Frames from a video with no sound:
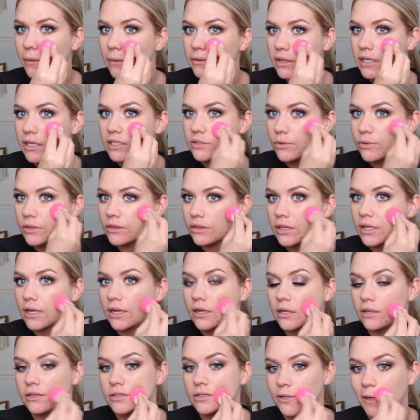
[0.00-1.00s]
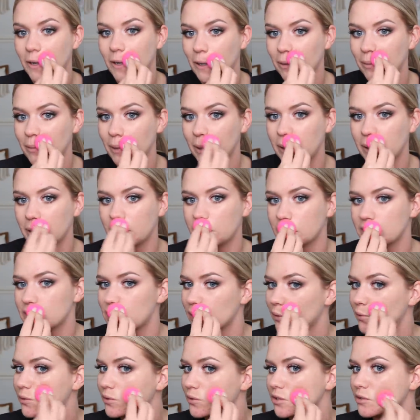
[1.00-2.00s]
That's one thing I didn't talk about, like the
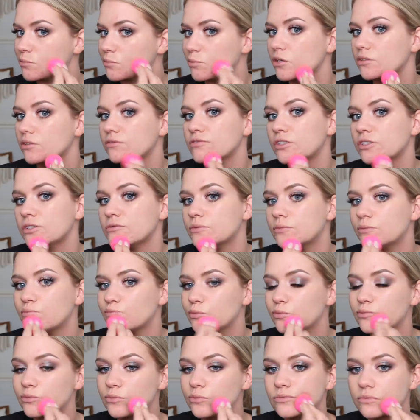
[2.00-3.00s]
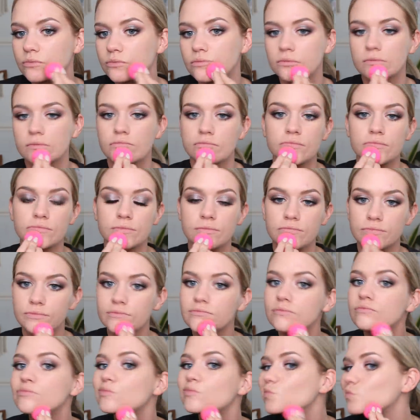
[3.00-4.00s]
tone is beautiful.
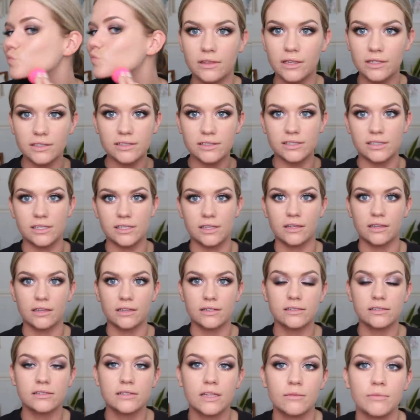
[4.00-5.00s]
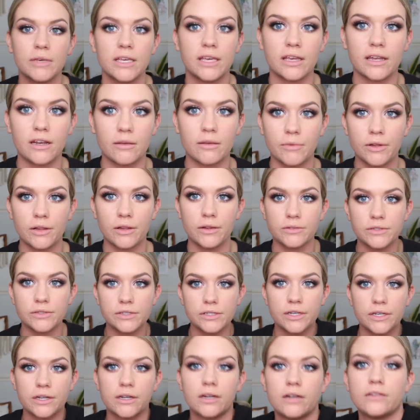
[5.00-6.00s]
Let's see this. Let me get up
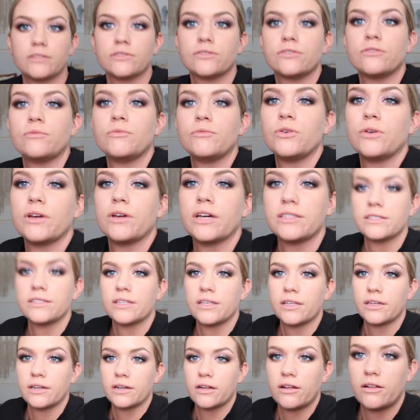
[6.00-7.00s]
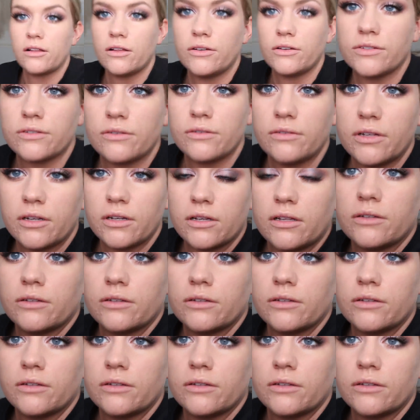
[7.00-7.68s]
close here. I'll zoom you guys in and I'll also look